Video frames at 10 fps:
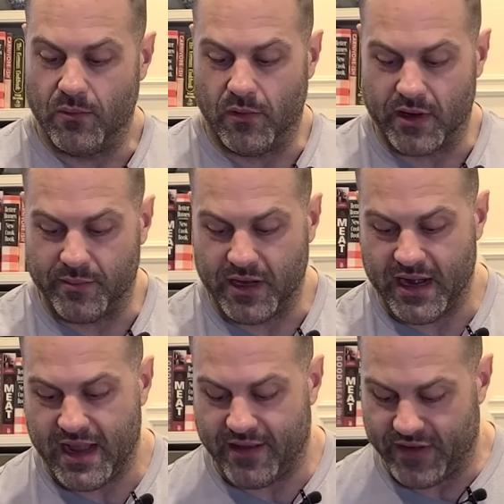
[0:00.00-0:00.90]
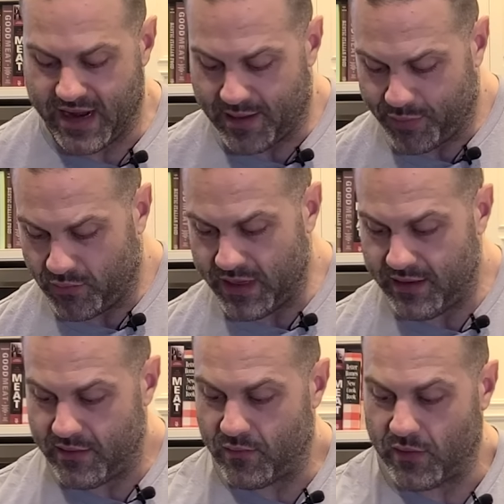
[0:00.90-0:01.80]
One I'm gonna have an apple
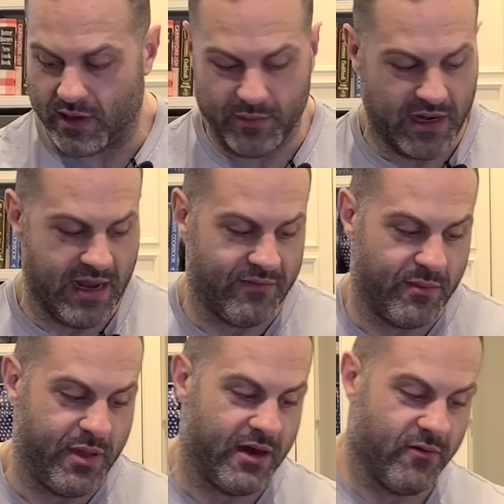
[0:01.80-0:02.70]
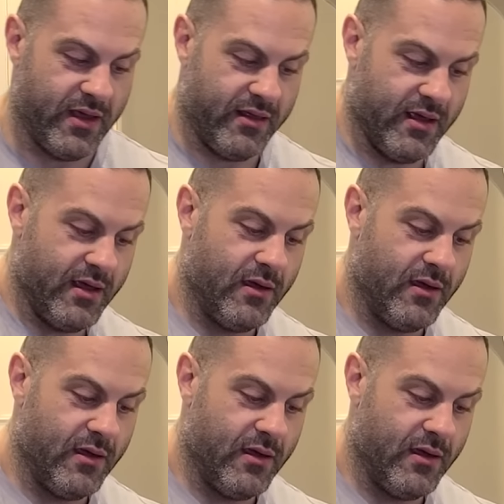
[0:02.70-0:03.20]
with, one I'm gonna have a pear with,